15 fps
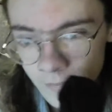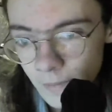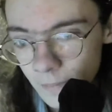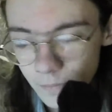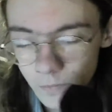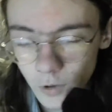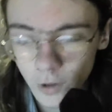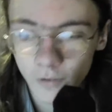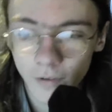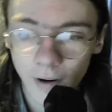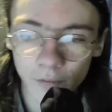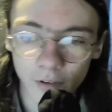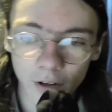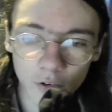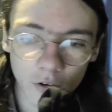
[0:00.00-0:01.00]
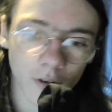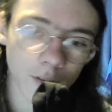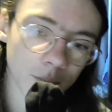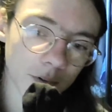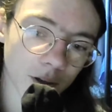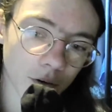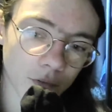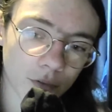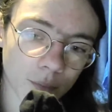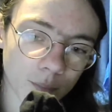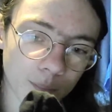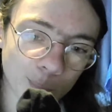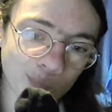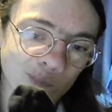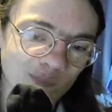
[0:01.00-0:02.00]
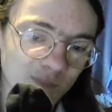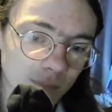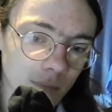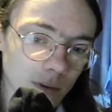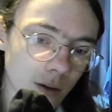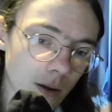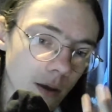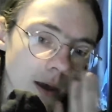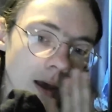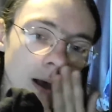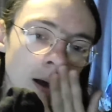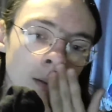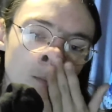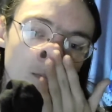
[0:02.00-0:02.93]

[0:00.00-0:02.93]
running around and enjoying themselves. But